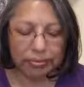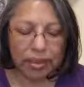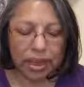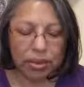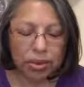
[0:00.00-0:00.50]

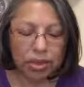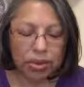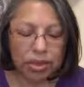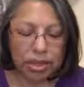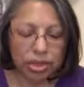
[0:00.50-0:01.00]
And with your
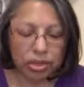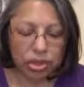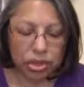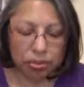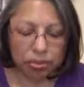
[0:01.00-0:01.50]

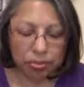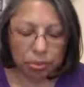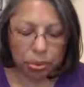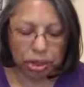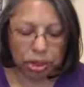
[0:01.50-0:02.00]
intention,
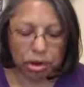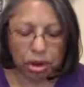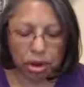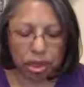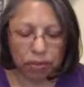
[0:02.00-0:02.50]
bringing
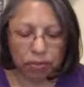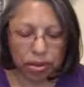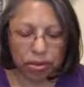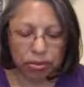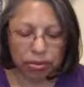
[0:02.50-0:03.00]
all of
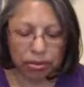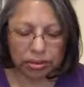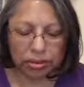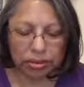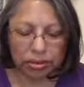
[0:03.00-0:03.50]
you
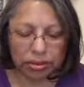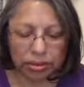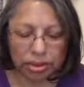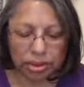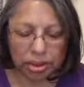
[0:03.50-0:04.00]

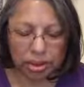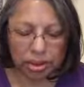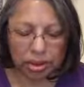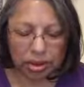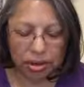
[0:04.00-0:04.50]
to your
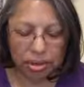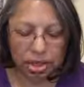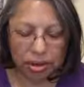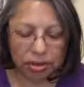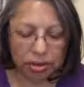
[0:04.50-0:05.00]
heart
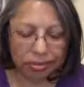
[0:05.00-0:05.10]
chakra.